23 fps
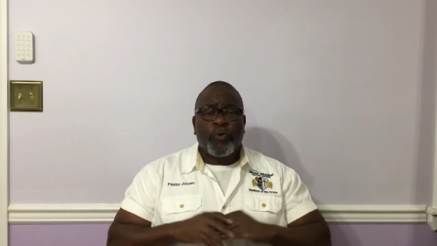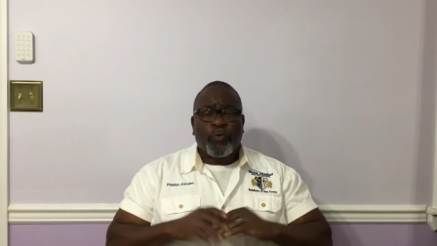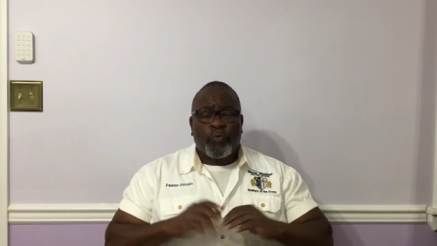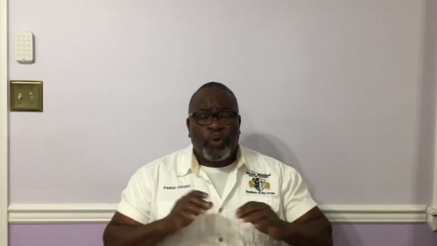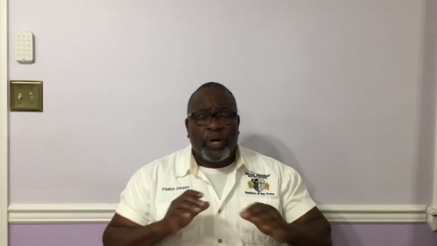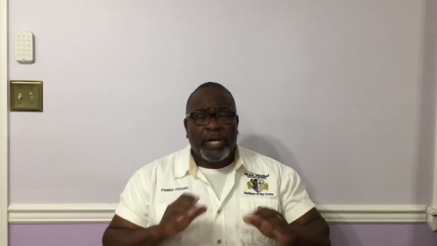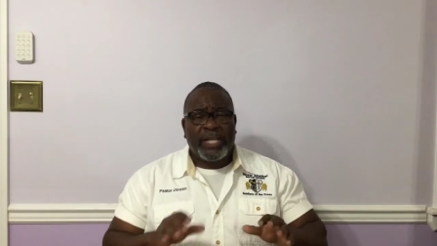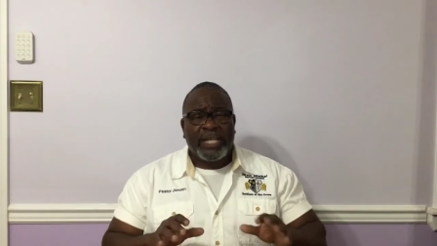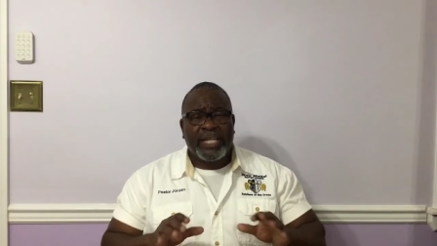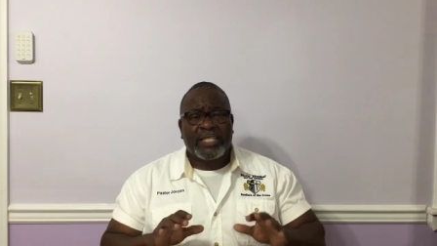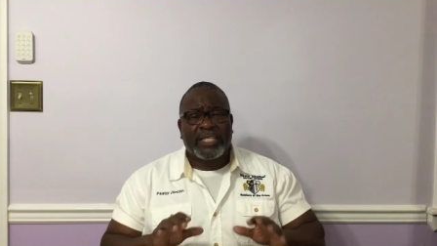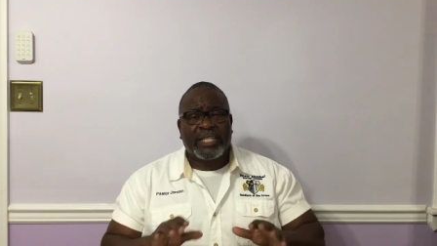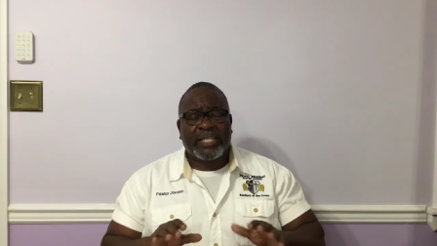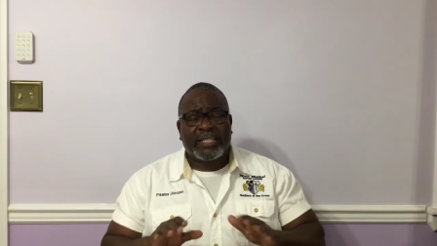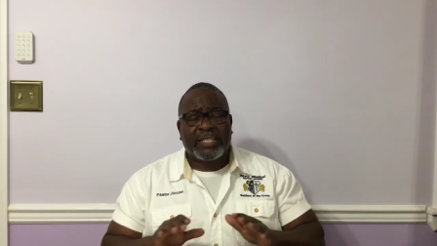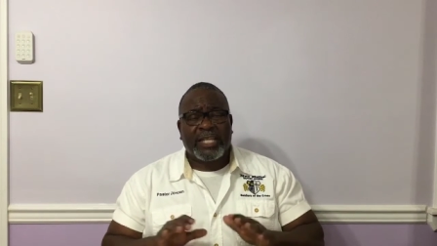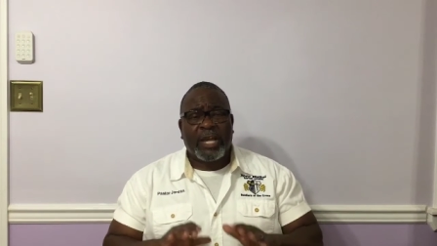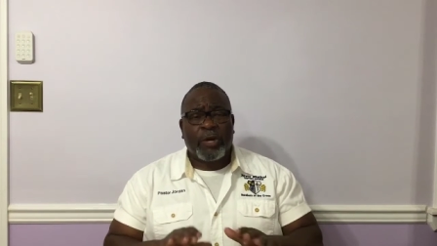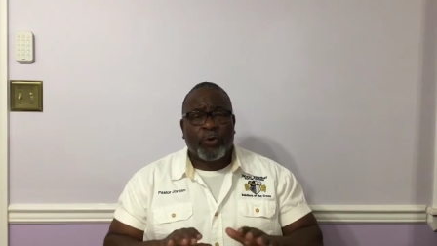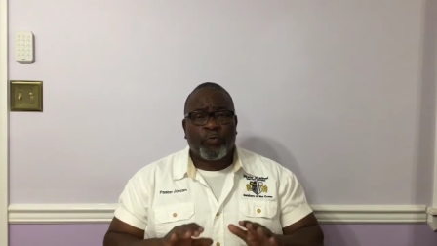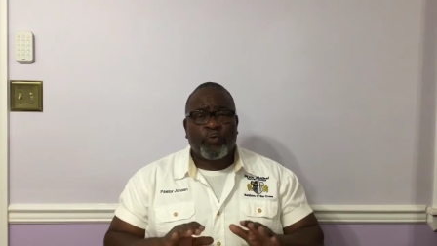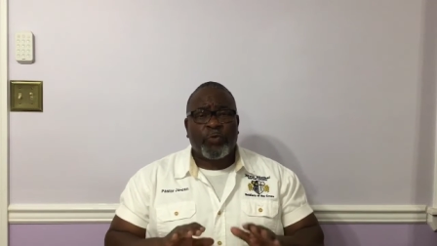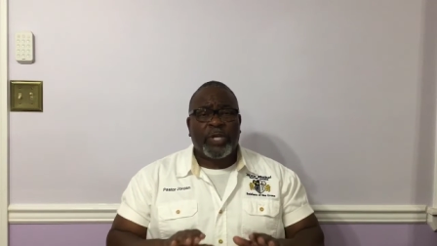what is it
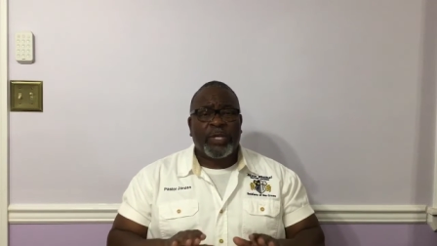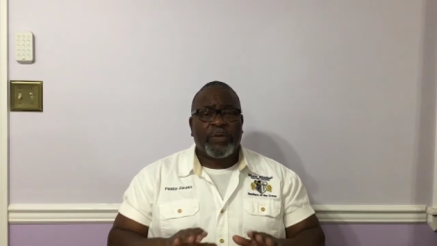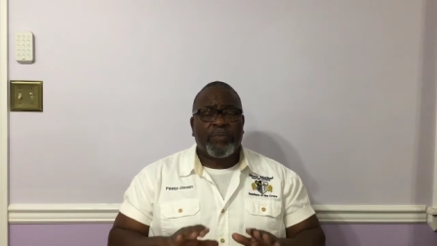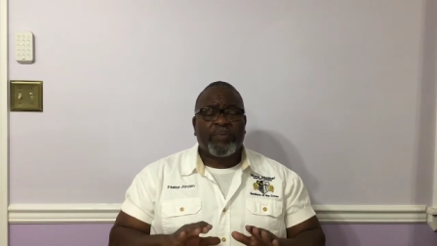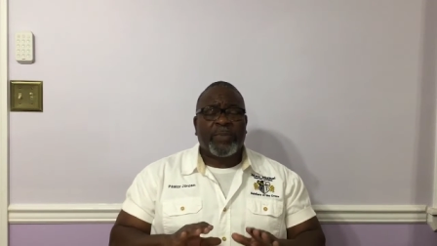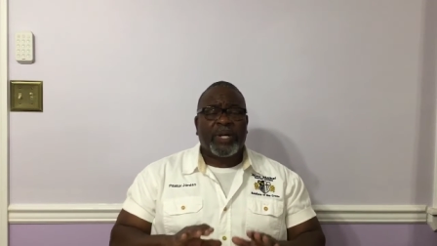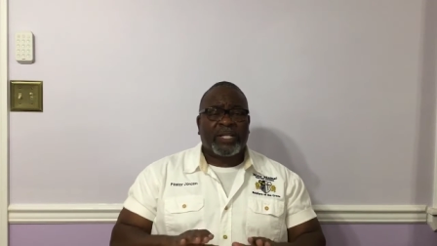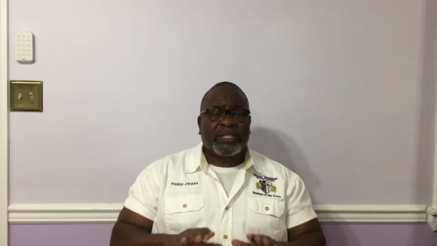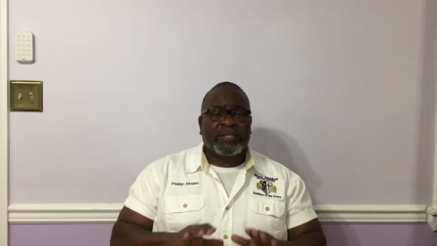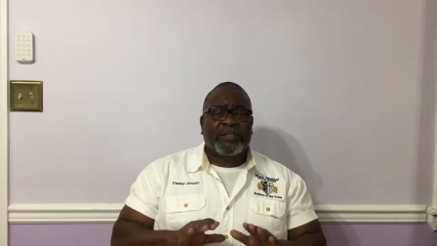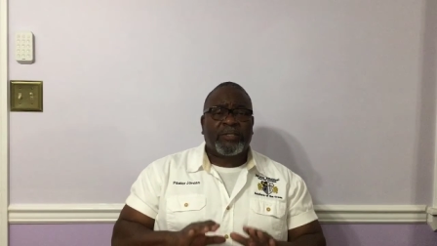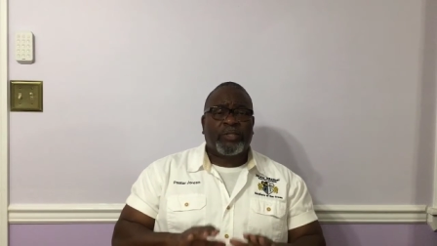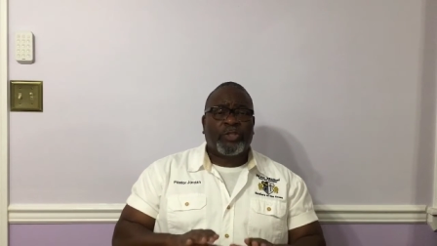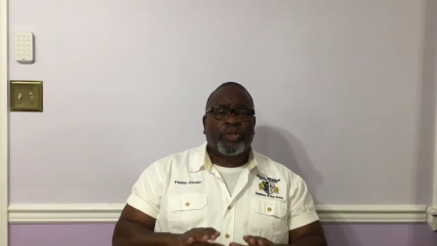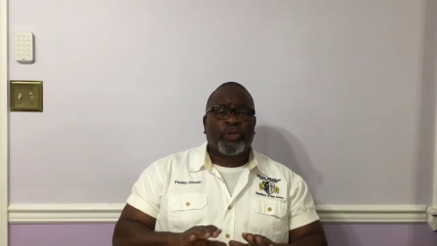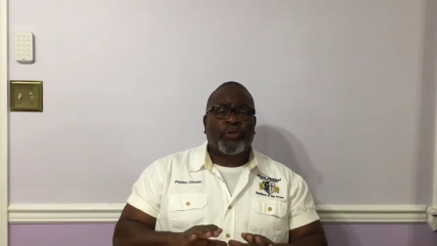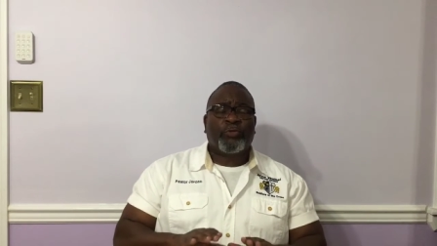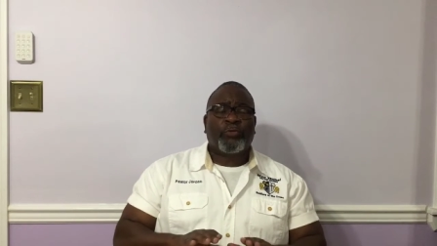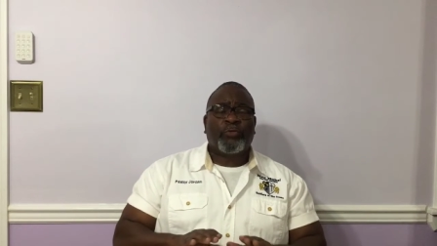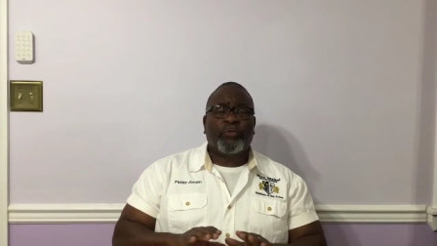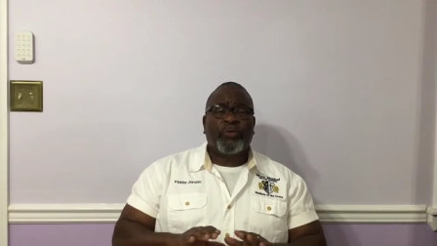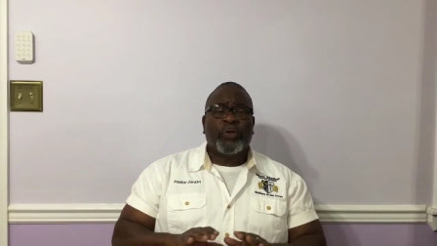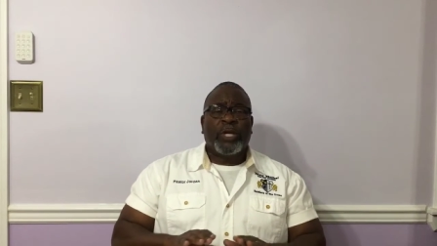that we must
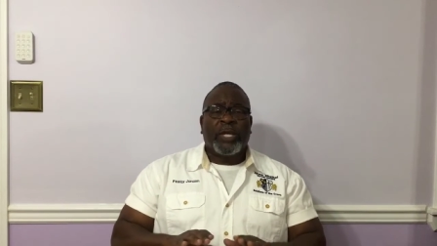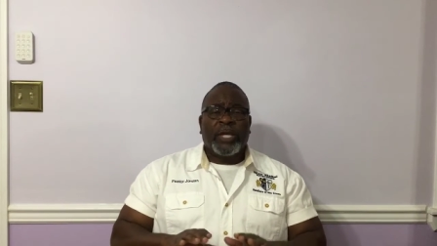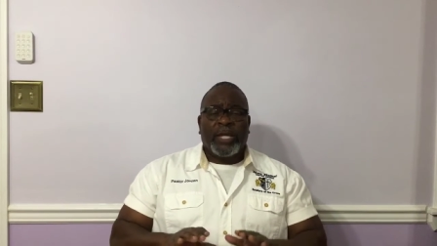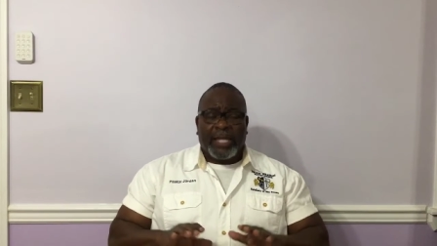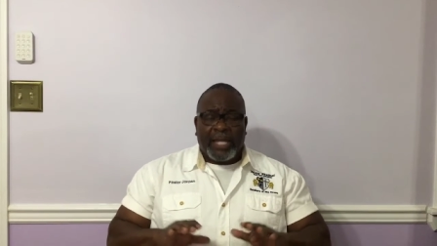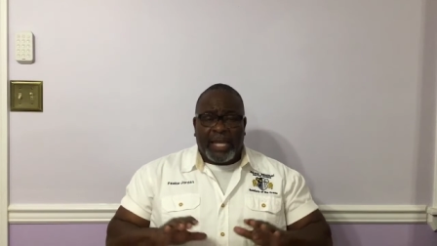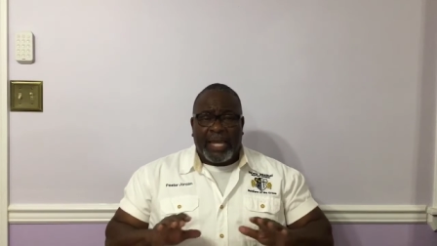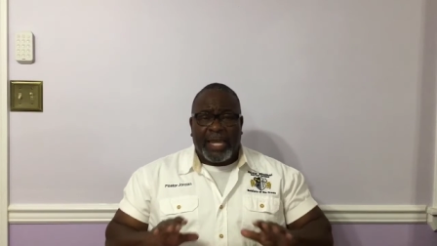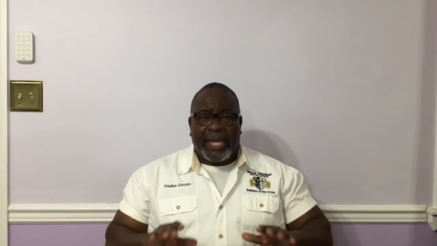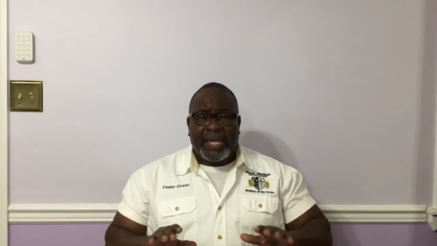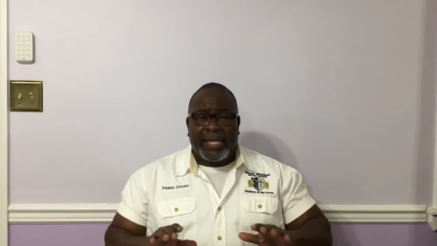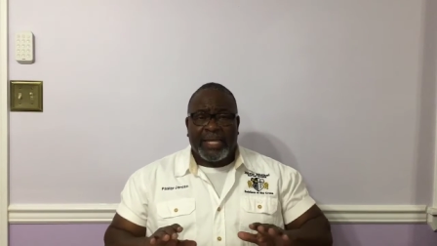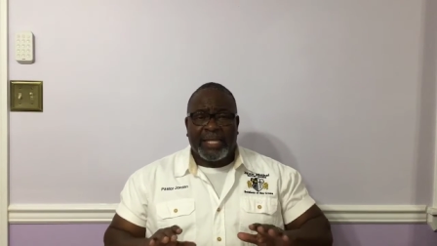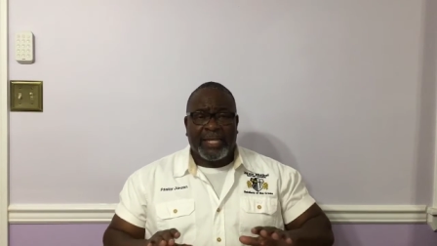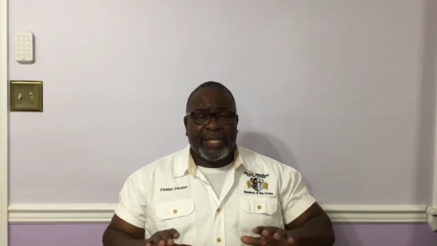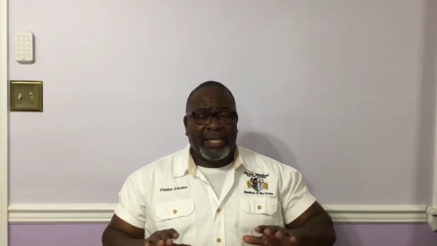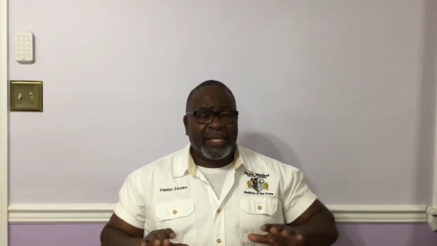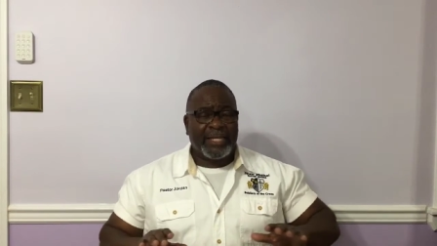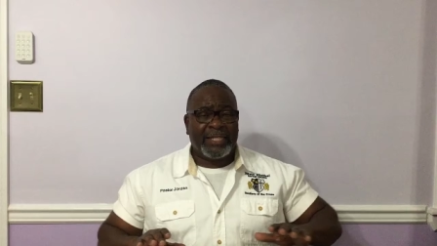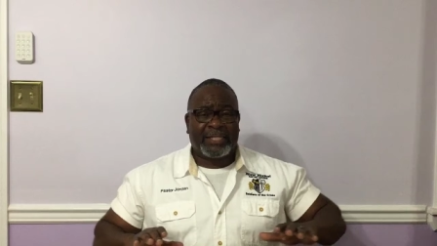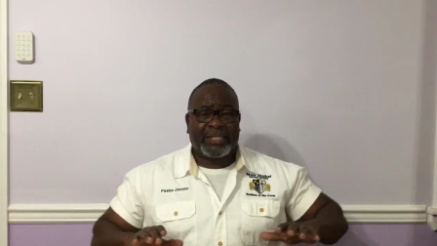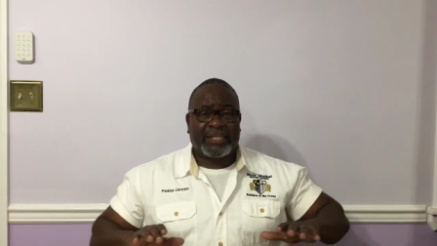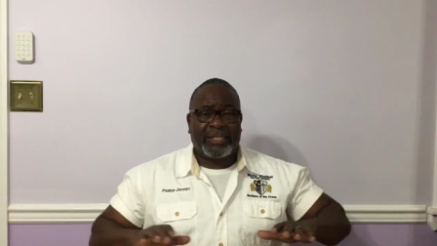do it, it,
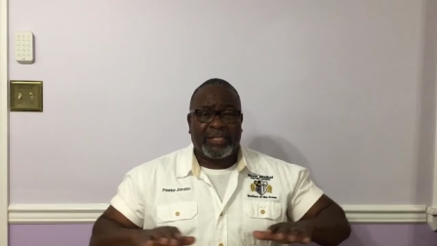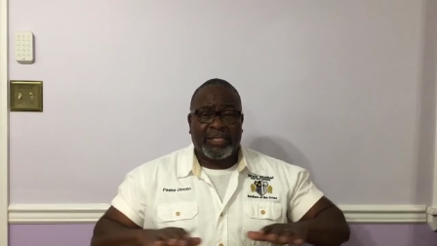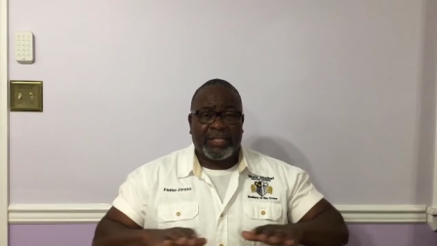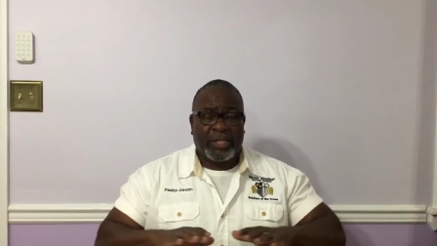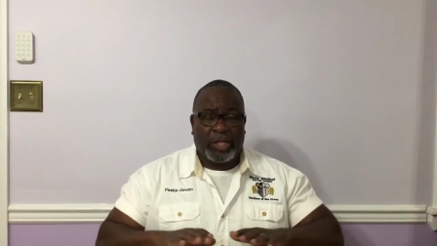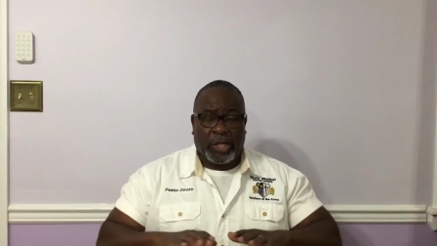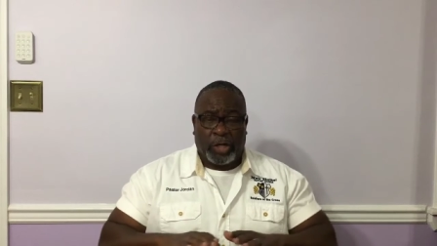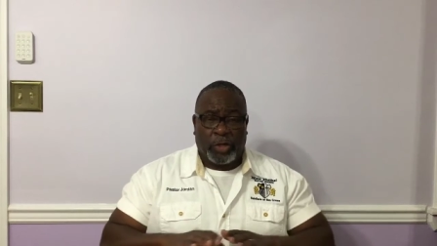it's